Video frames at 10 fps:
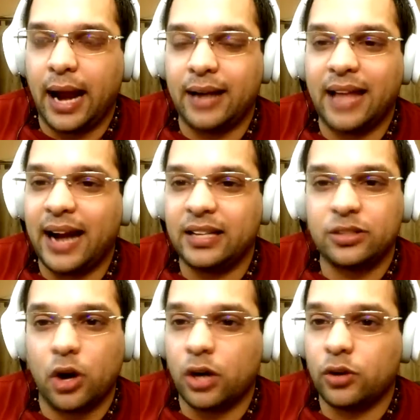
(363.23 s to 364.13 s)
And that is
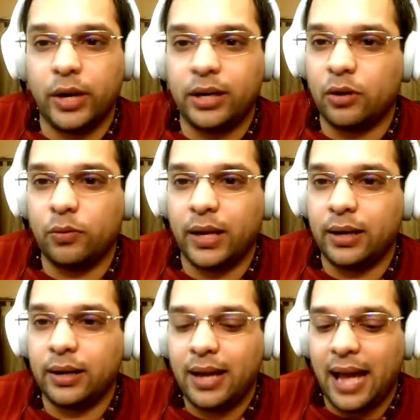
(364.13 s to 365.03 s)
not going down well.
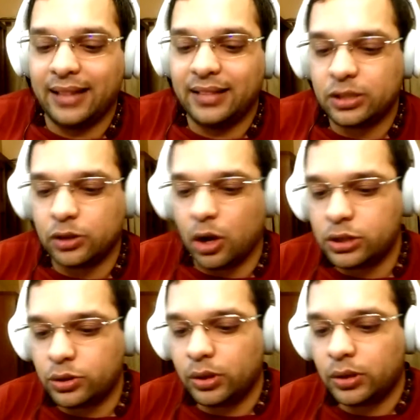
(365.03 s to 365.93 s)
And this is
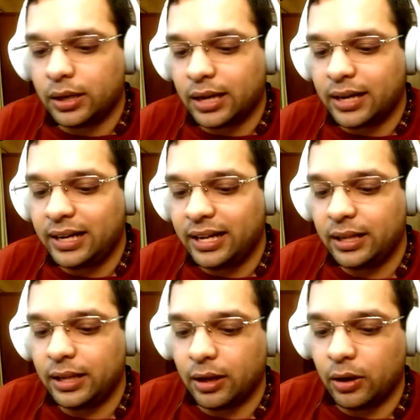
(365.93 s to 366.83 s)
also
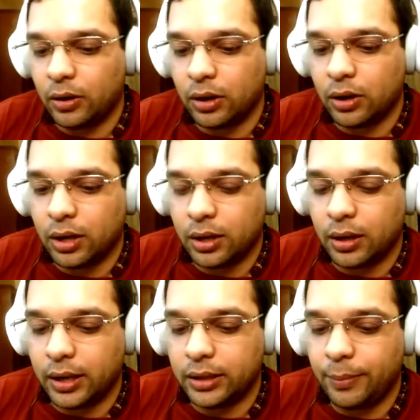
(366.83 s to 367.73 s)
currently
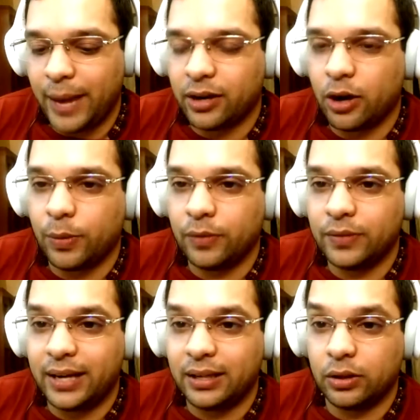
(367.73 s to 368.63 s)
in the backdrop of
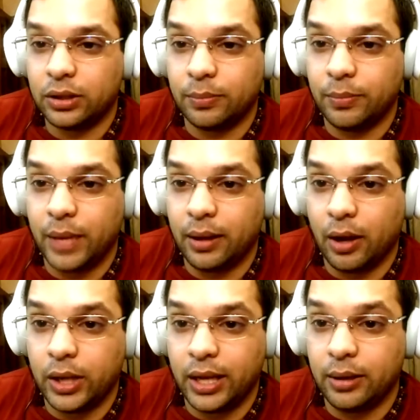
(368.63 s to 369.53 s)
that.
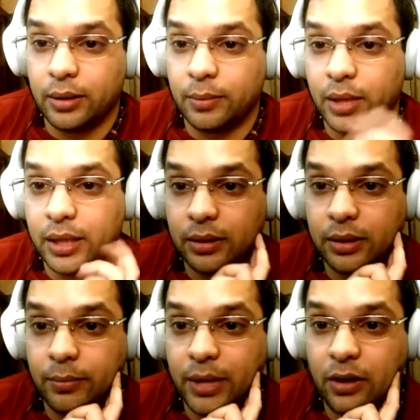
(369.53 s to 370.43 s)
In the
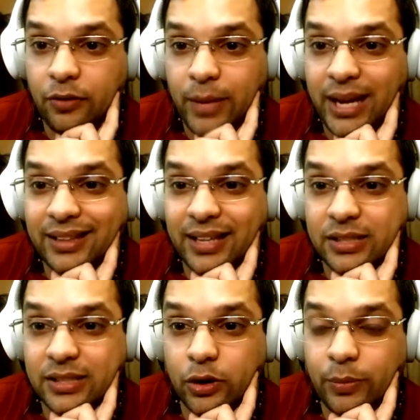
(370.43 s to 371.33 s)
middle of May, there is
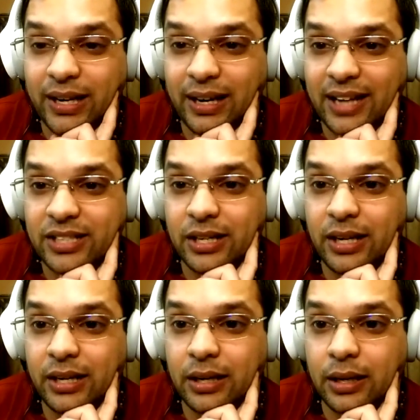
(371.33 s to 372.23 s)
going to be an election
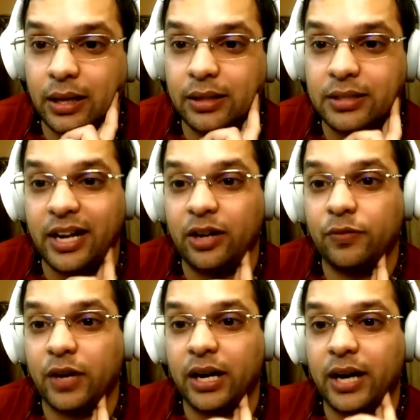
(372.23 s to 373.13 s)
in the state of
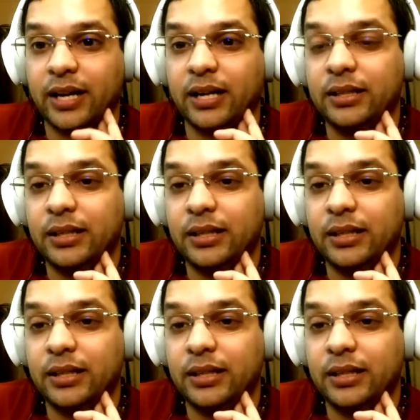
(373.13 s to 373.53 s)
Karnataka,